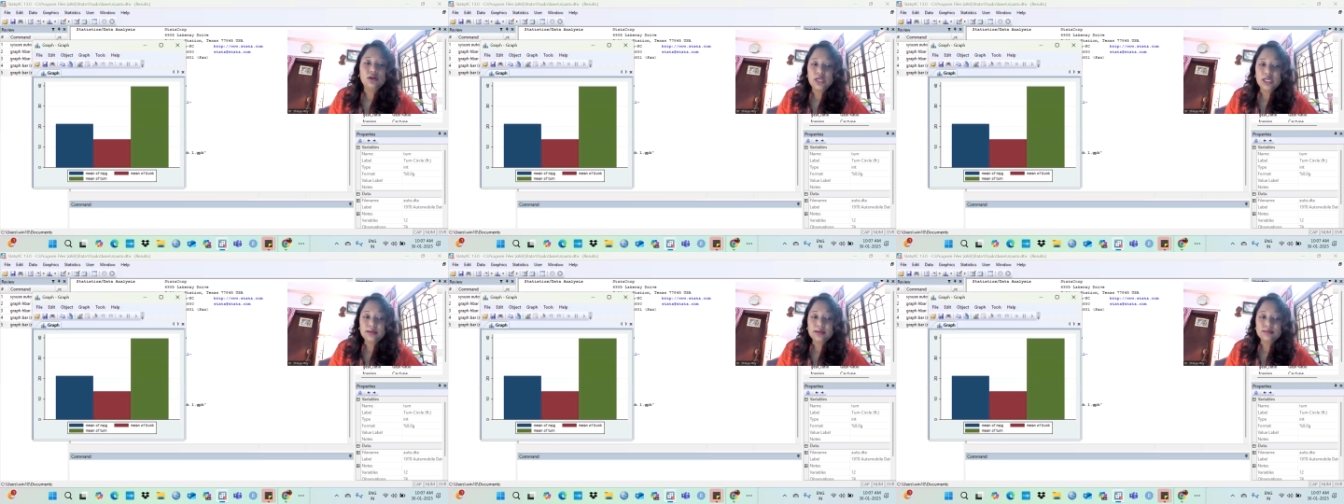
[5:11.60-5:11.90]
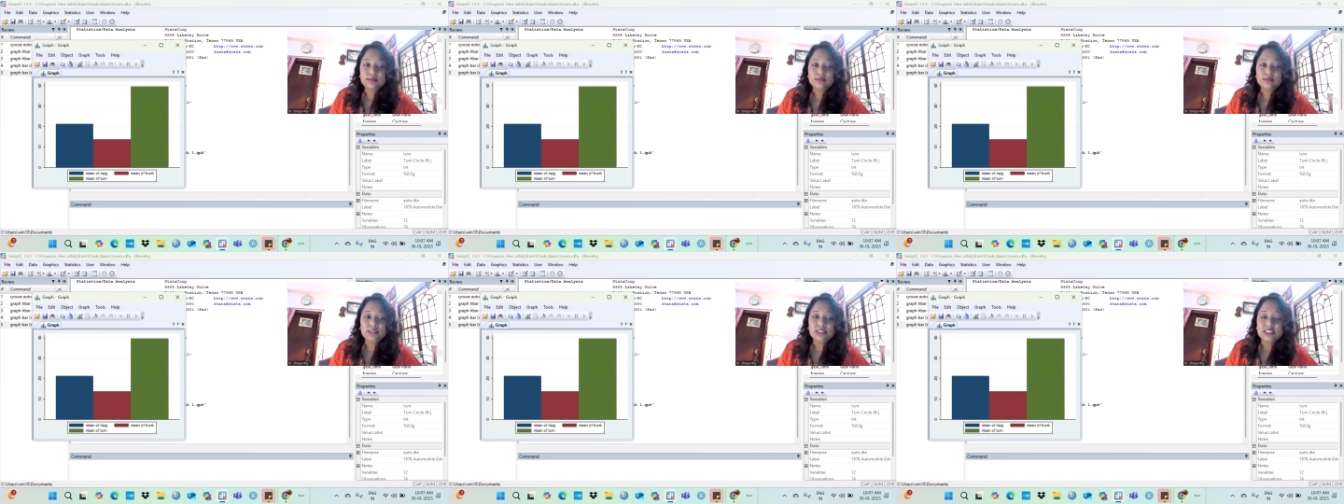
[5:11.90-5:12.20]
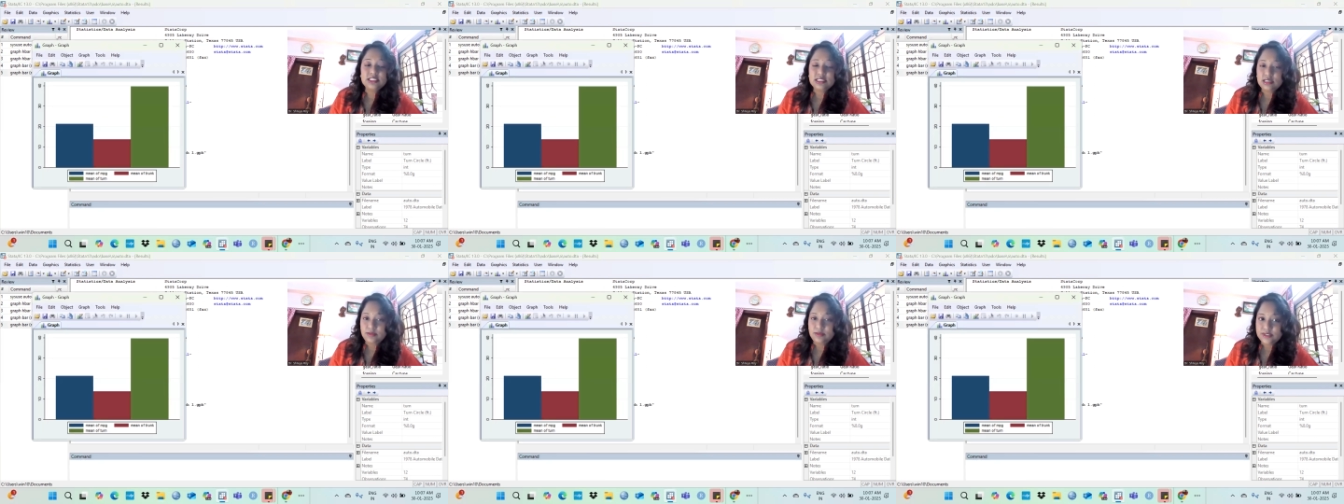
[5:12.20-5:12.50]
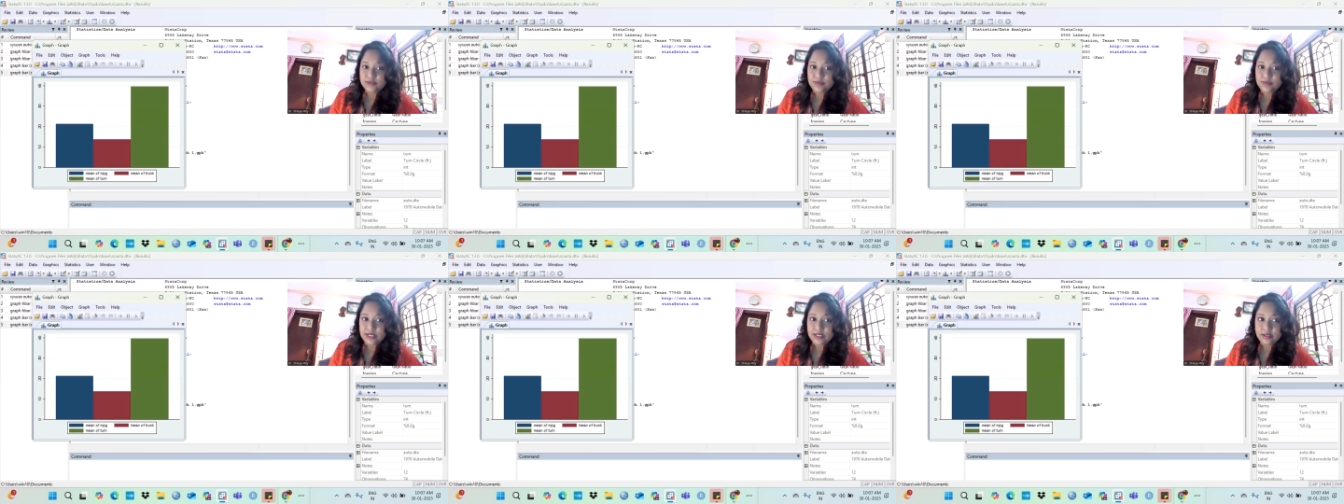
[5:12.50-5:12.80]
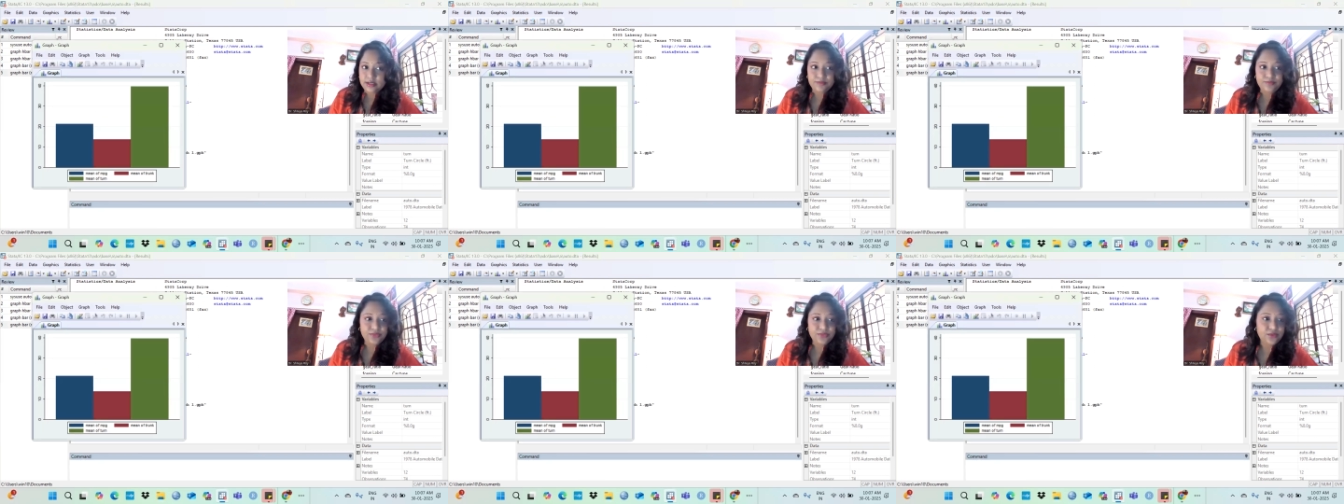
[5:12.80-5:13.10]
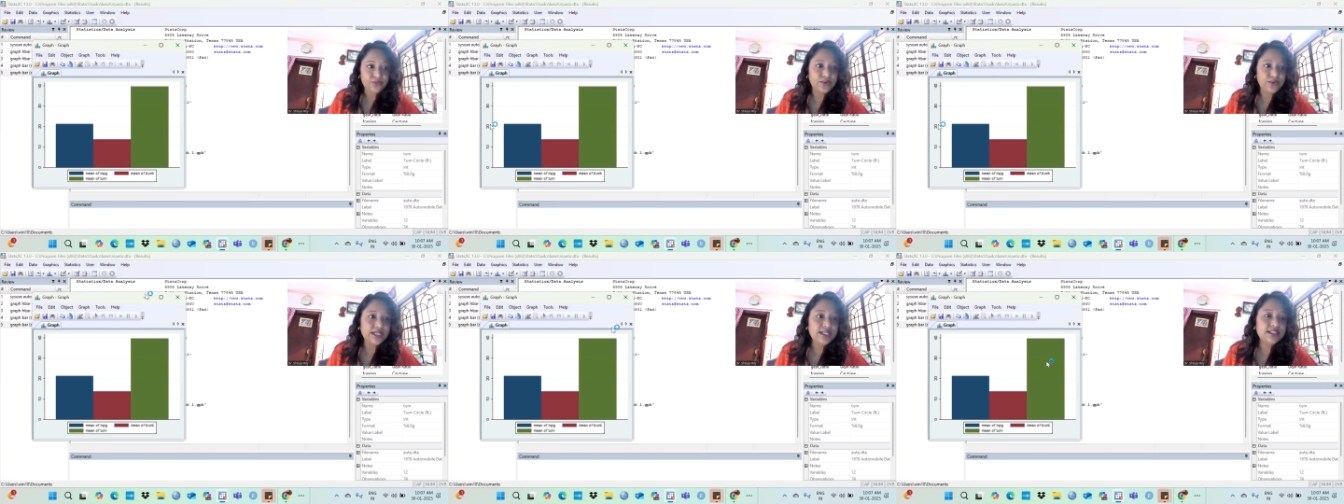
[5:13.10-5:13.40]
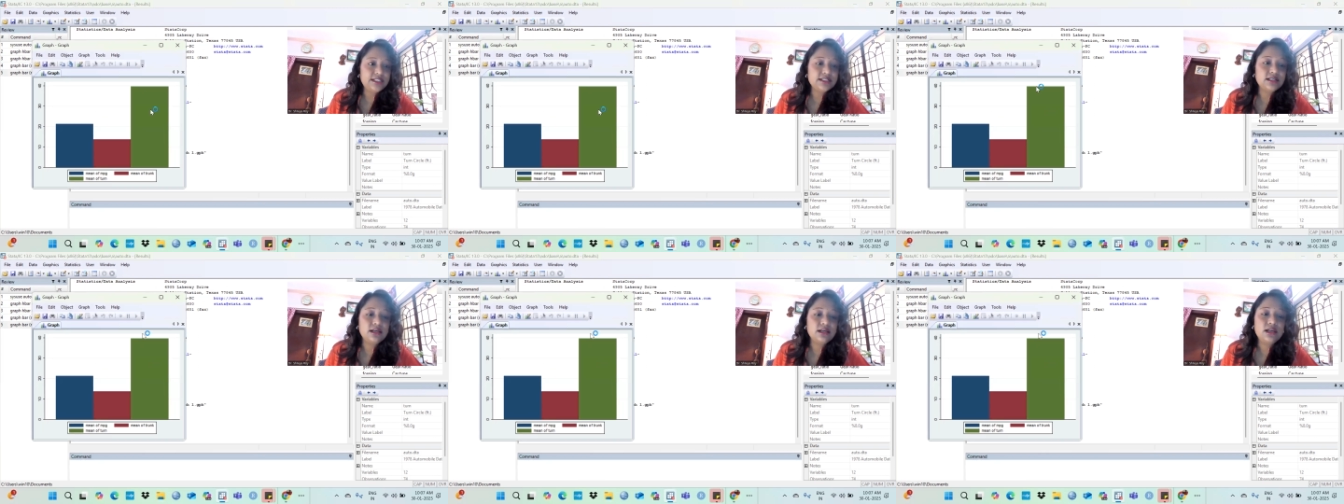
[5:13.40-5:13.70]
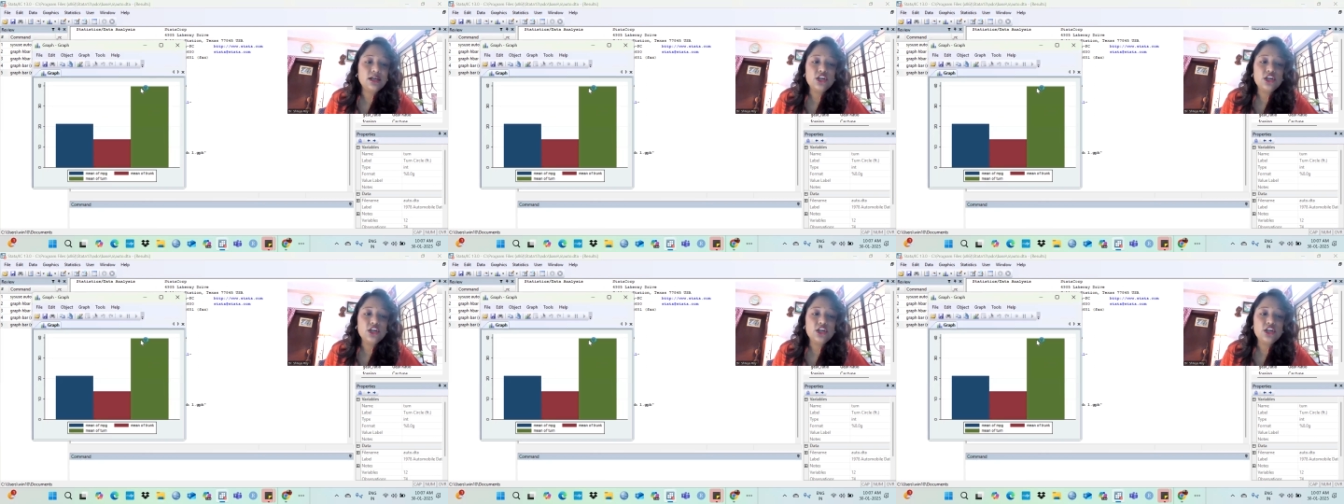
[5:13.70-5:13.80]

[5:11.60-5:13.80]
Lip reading: Okay, this seems better, right?